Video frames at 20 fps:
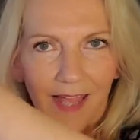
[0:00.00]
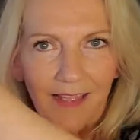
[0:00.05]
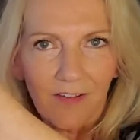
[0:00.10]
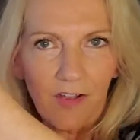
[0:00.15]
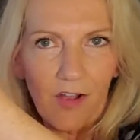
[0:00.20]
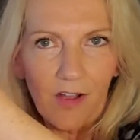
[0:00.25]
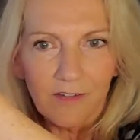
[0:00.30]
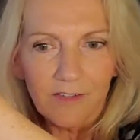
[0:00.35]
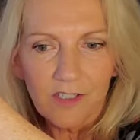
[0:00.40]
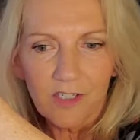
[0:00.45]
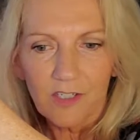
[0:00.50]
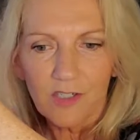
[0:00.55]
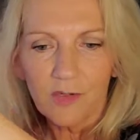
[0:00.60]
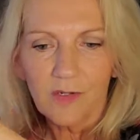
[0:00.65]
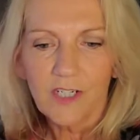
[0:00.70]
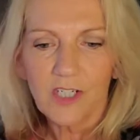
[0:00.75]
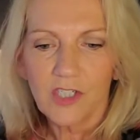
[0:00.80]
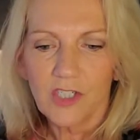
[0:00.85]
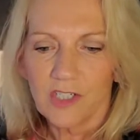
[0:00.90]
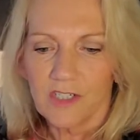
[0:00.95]

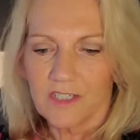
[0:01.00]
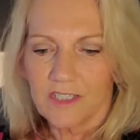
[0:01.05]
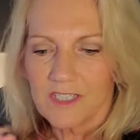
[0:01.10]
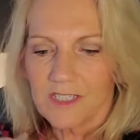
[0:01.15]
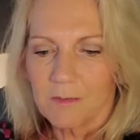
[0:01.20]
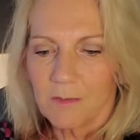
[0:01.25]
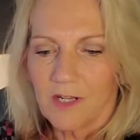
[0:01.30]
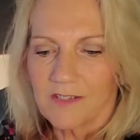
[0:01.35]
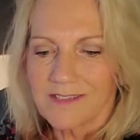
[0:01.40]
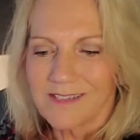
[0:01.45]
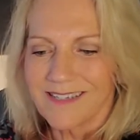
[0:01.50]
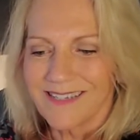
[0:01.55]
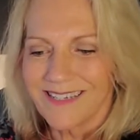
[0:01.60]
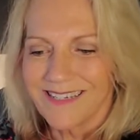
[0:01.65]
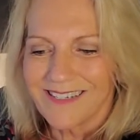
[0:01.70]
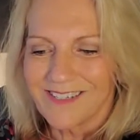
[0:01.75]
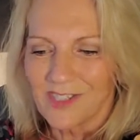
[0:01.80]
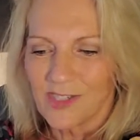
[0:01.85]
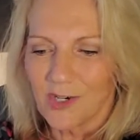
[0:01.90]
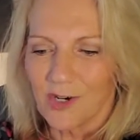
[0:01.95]
concentration, smells
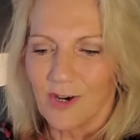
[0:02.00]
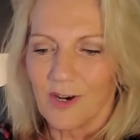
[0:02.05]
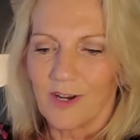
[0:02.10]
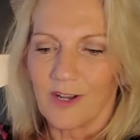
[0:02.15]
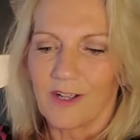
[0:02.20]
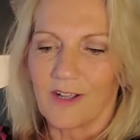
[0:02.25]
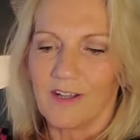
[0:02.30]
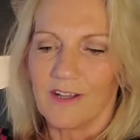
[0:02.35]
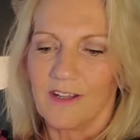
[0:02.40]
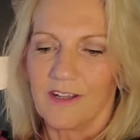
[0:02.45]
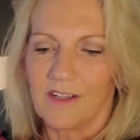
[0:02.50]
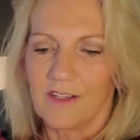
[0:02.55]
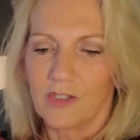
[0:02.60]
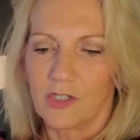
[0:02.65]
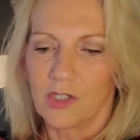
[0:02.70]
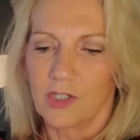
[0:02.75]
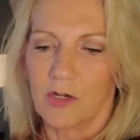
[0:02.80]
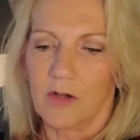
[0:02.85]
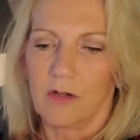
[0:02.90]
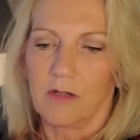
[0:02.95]
like dark
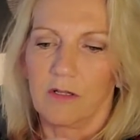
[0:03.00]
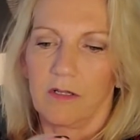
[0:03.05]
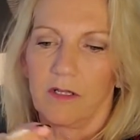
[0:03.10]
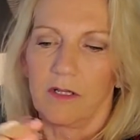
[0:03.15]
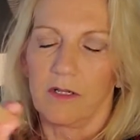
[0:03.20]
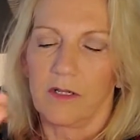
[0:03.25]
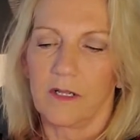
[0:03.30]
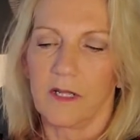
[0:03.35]
chocolate.